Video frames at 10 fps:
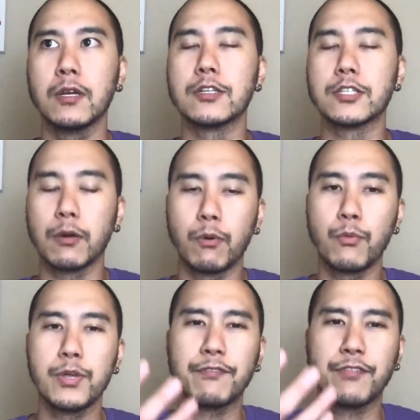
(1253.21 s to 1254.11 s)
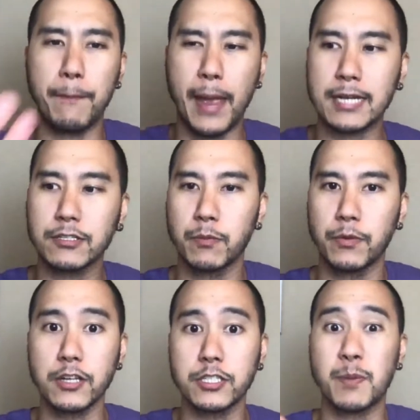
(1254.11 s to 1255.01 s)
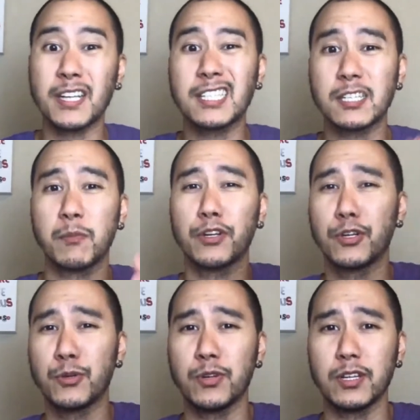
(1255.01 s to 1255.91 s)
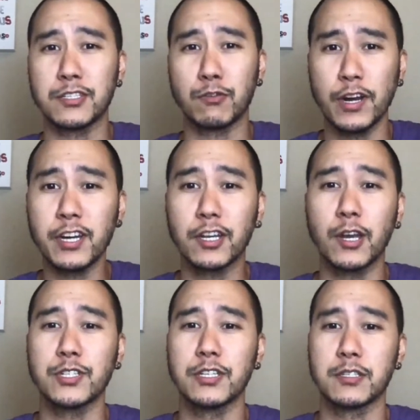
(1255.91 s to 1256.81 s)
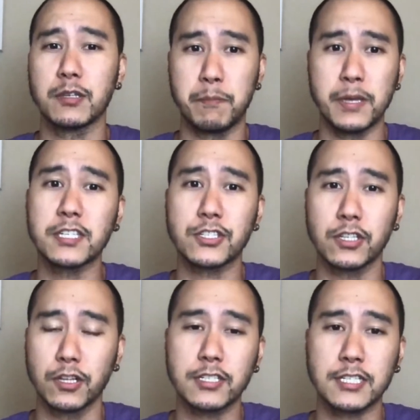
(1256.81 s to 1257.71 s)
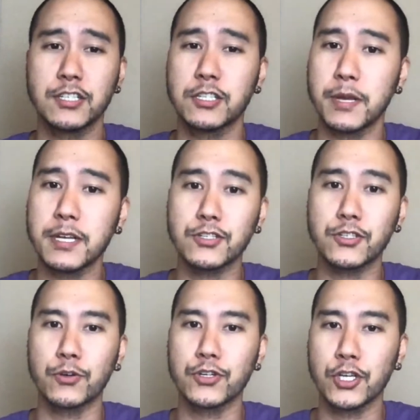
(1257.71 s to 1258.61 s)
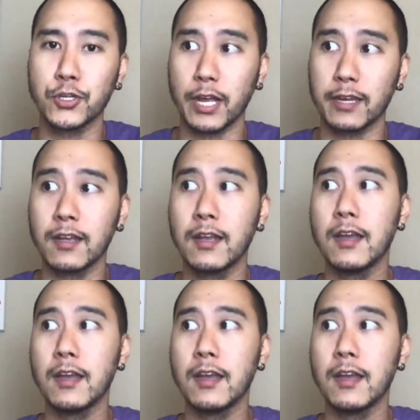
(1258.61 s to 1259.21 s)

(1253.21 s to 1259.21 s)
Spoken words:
So when we give that back to someone else, especially someone who is a running coach and is a business, looks like she's a business owner too, like